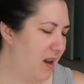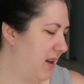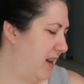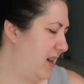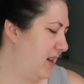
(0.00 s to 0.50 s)

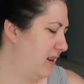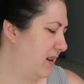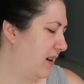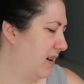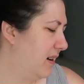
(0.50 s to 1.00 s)

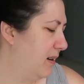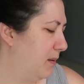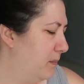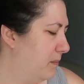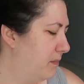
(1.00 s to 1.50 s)
And
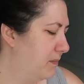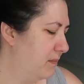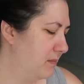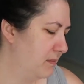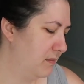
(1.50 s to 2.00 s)

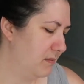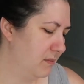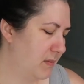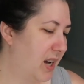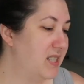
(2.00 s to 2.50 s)

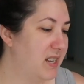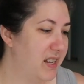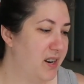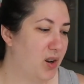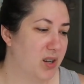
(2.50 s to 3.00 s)
I
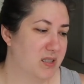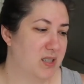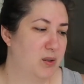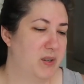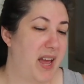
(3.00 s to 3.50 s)
did
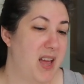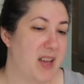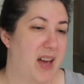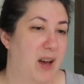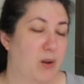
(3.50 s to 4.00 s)
also
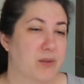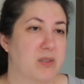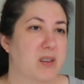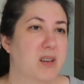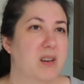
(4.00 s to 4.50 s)
take
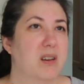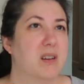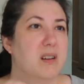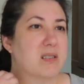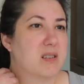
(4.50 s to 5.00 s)
out
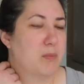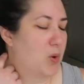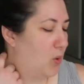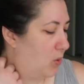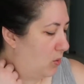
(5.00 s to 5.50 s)
some
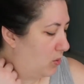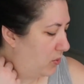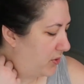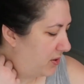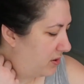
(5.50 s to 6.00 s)
old